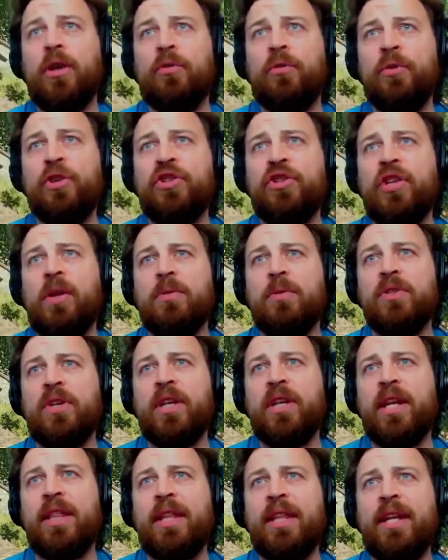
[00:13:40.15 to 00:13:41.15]
Originally I was
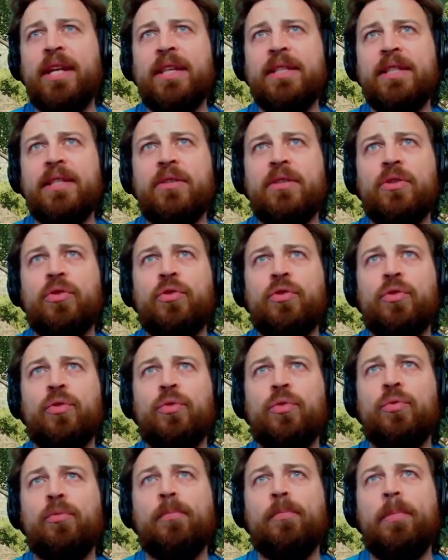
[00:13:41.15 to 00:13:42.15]
looking at these. They're too